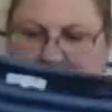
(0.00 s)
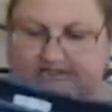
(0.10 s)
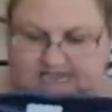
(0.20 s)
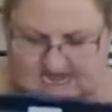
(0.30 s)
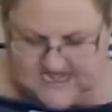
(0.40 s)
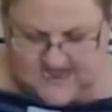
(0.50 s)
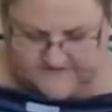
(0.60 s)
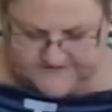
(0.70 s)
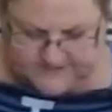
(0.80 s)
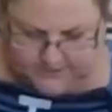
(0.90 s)
Again,
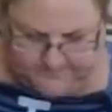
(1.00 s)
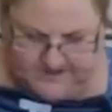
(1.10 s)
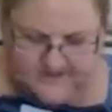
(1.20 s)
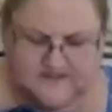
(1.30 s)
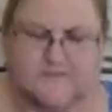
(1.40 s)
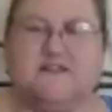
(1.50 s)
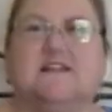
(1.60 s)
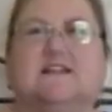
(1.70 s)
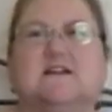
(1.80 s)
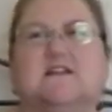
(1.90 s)
I've stopped buying them in
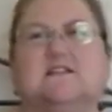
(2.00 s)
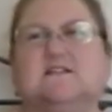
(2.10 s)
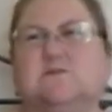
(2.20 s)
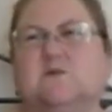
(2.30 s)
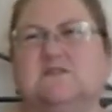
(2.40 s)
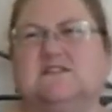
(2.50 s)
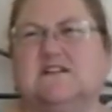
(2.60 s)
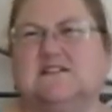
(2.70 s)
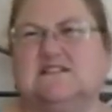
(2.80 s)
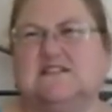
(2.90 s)
the smaller
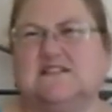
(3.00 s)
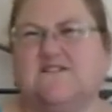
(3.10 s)
sizes.